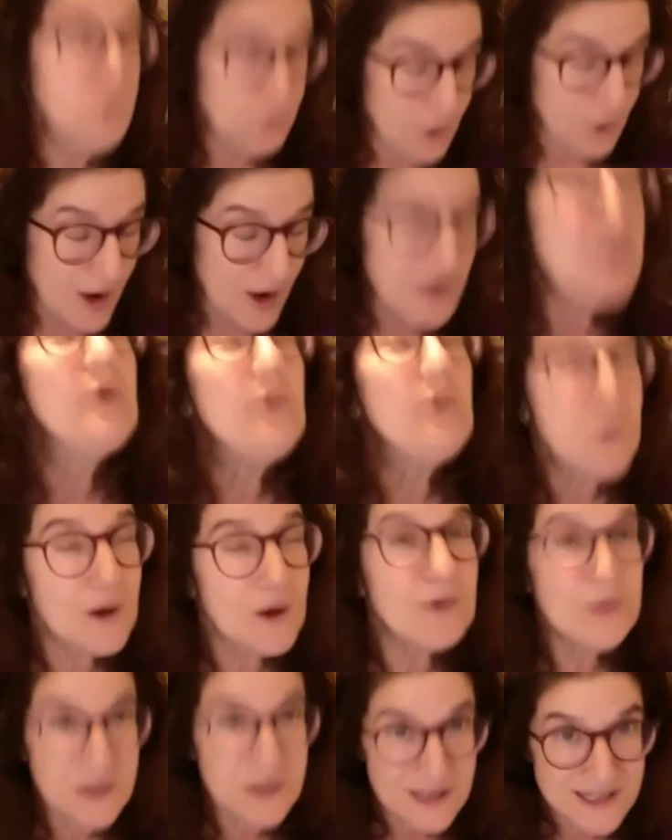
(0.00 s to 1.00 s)
Right.
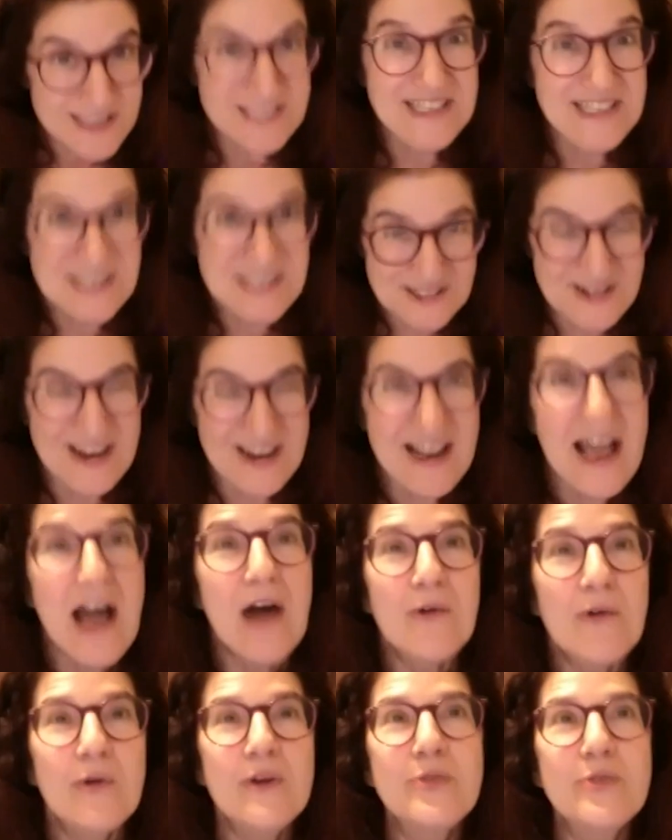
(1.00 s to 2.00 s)
Well, right.
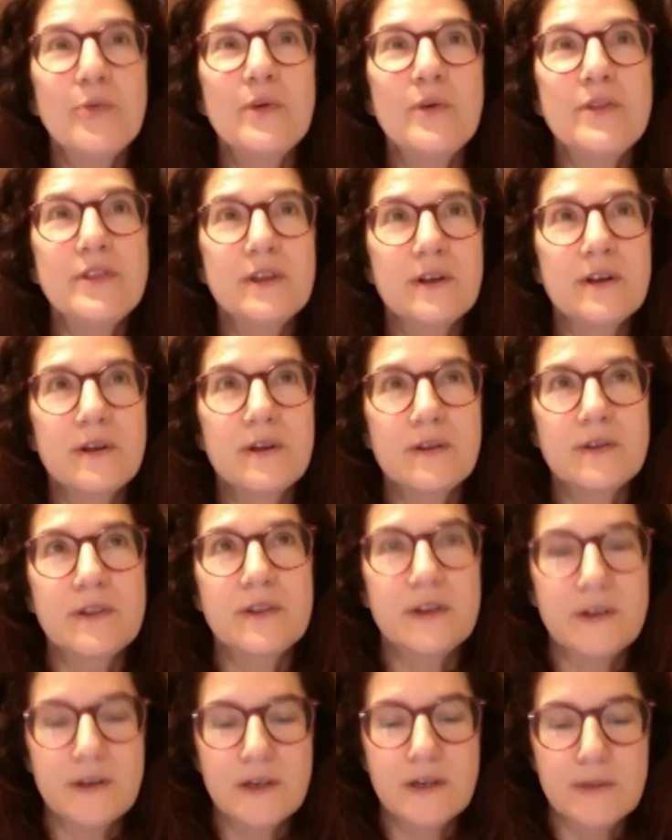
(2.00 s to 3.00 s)
with
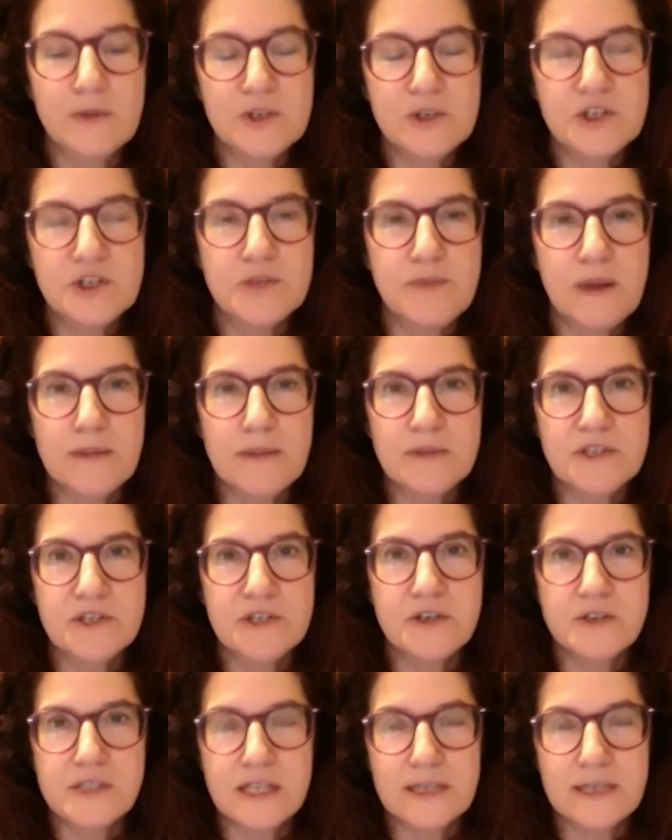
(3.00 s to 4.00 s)
the commercial
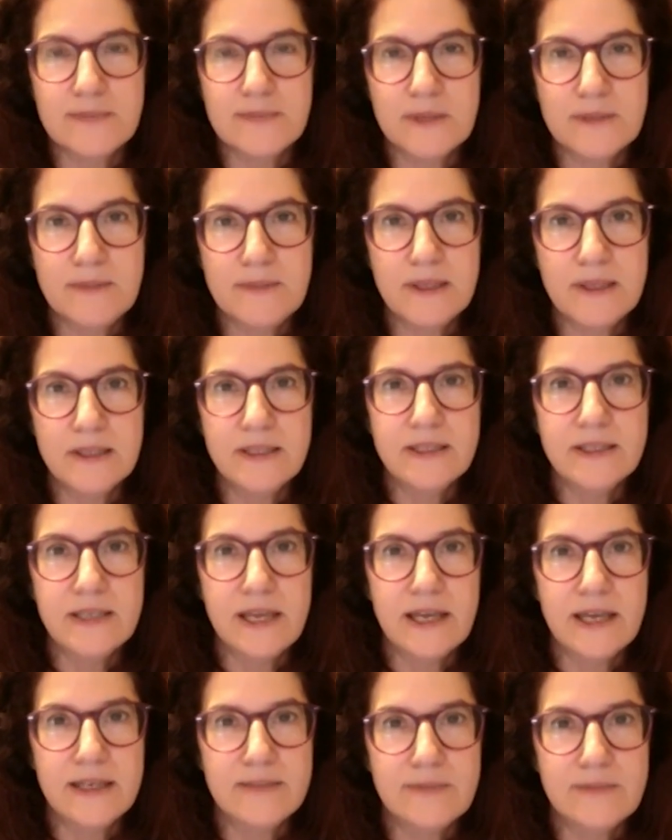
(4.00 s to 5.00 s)
publishers like Macmillan
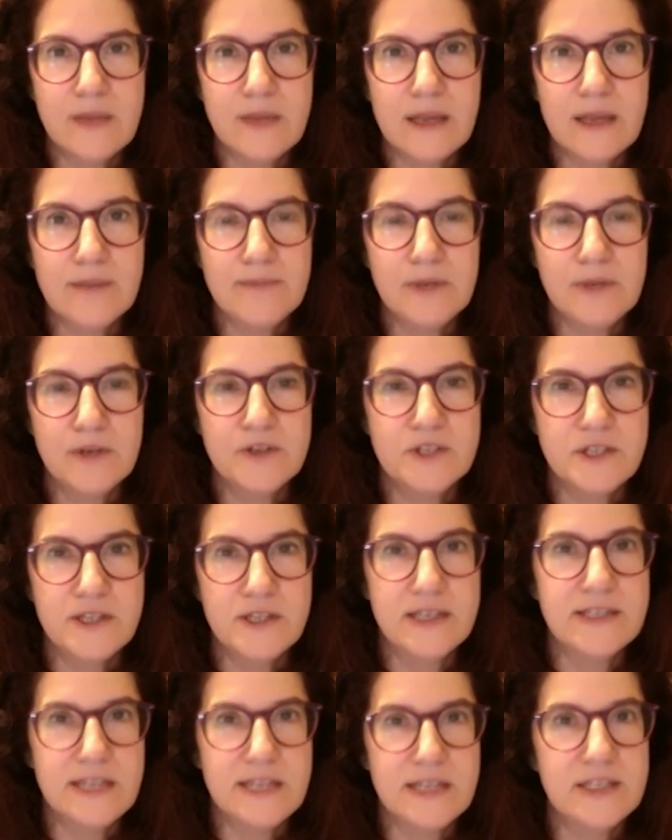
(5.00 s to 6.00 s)
and Pearson,
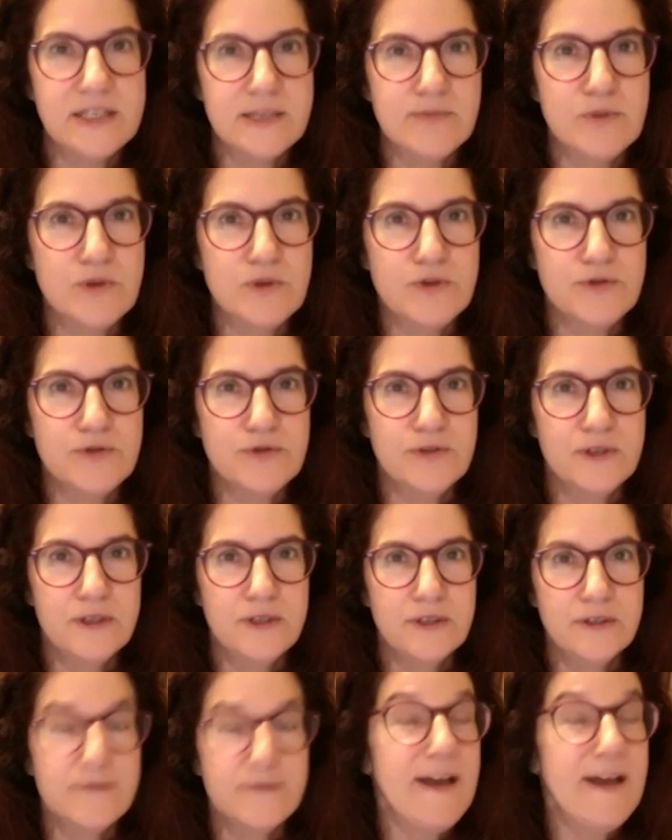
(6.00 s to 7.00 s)
they tend to move
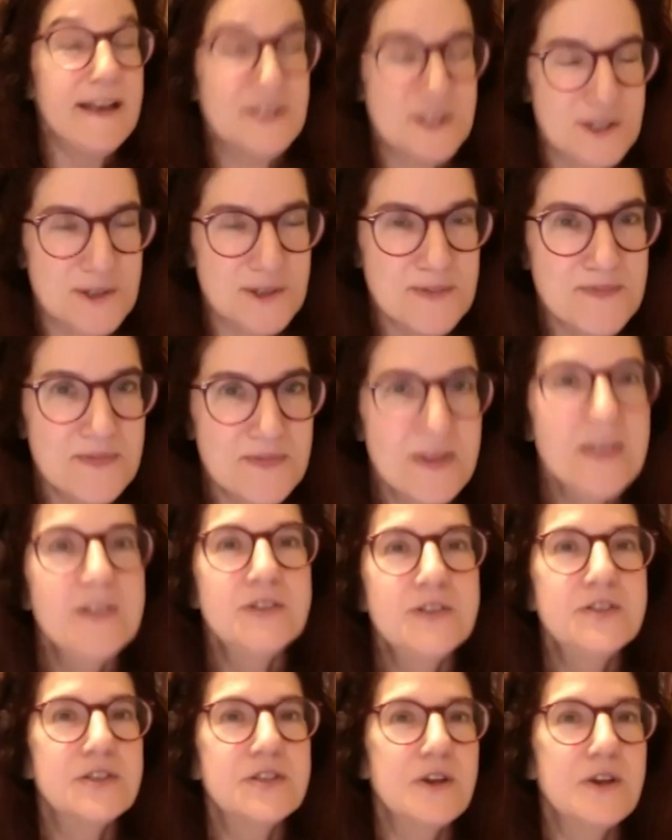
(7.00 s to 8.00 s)
faster.
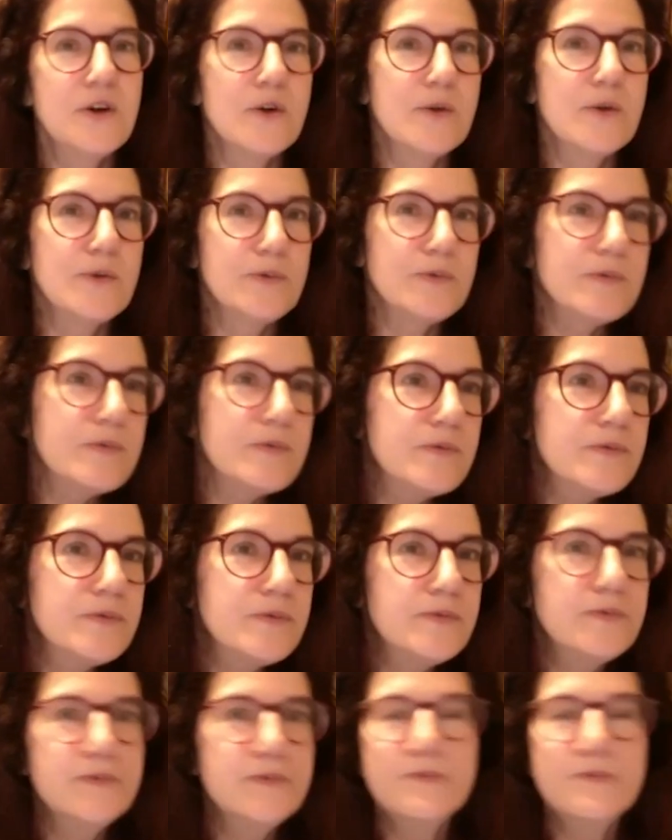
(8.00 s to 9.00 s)
So
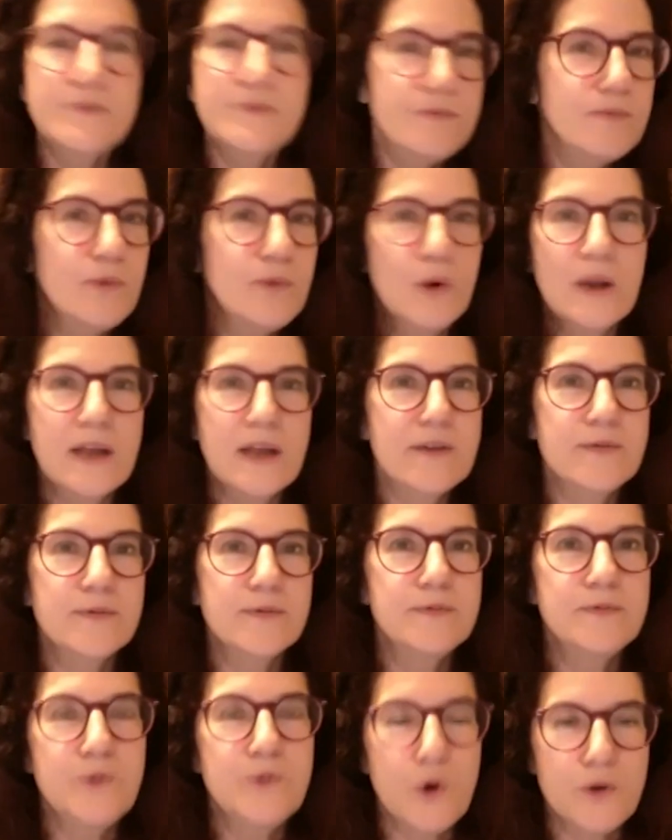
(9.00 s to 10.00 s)
more like
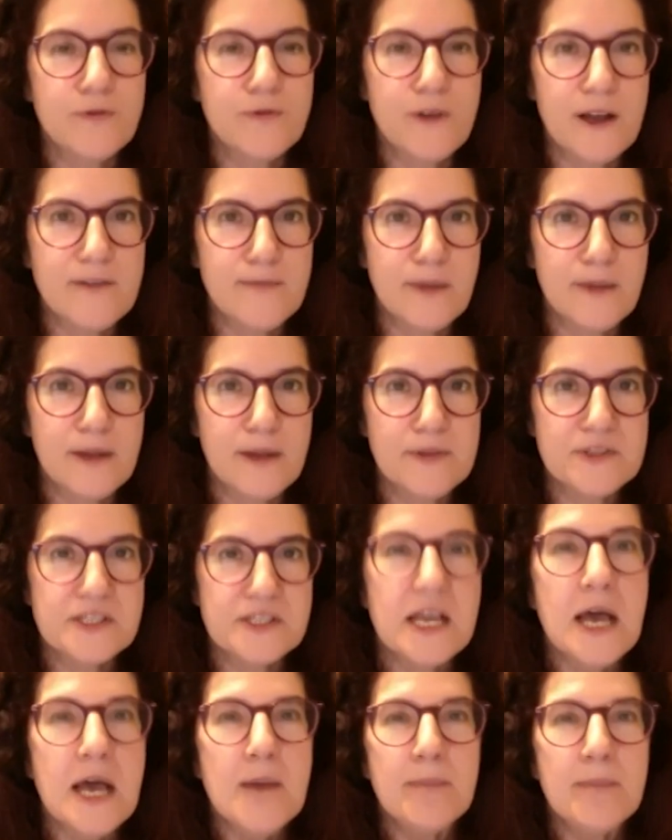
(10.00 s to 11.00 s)
4 or 5 months.